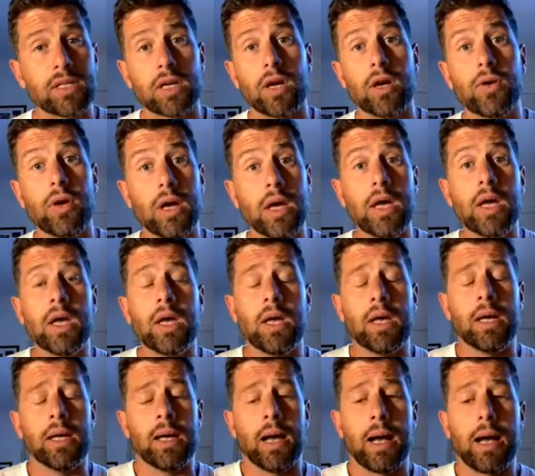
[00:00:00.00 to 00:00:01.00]
So
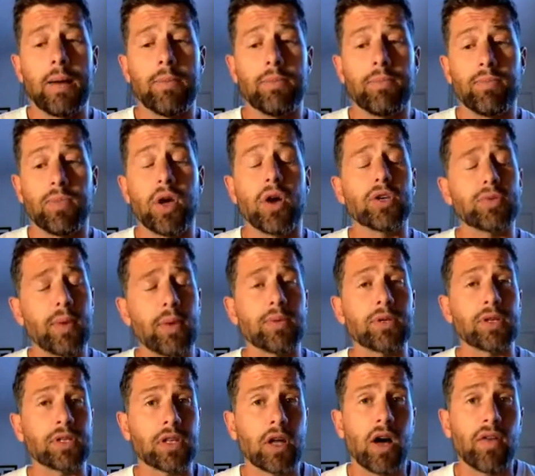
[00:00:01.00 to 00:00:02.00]
those
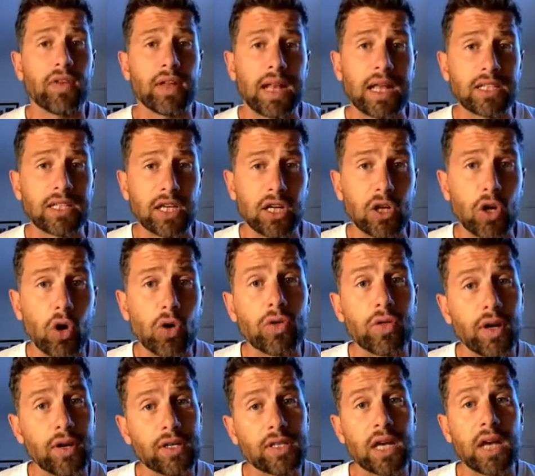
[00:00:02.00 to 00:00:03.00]
members of staff can actually
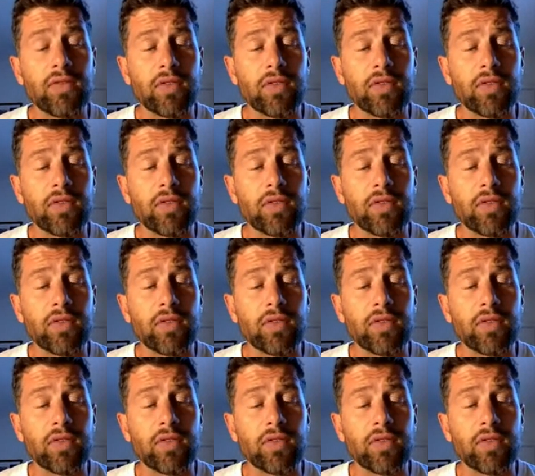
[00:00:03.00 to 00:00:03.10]
log those